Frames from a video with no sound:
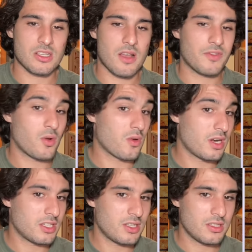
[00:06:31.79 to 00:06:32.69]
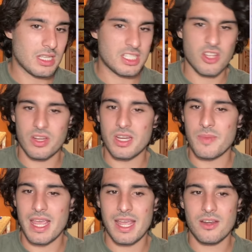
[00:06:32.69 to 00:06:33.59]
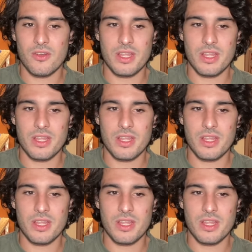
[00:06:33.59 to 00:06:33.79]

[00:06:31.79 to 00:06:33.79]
off-the-court issues that still need to be handled.